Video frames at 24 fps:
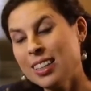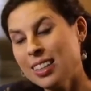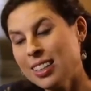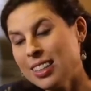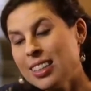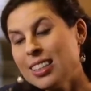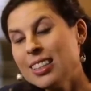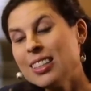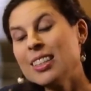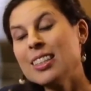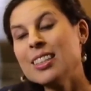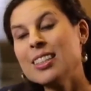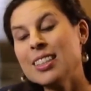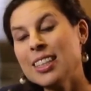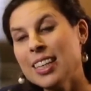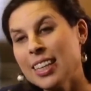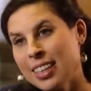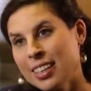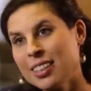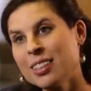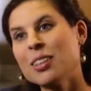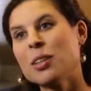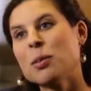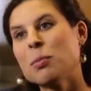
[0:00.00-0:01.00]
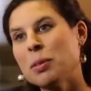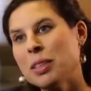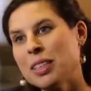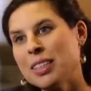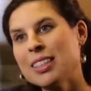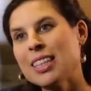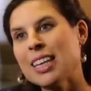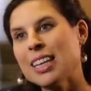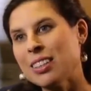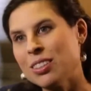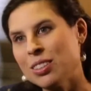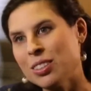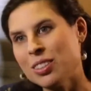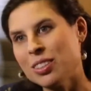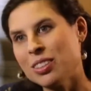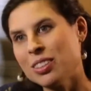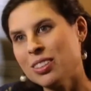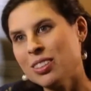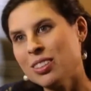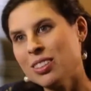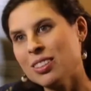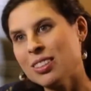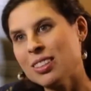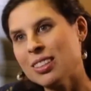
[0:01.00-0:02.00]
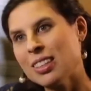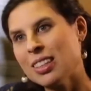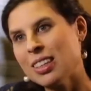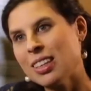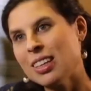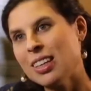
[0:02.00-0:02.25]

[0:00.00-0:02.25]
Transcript: This is the economic sanctions.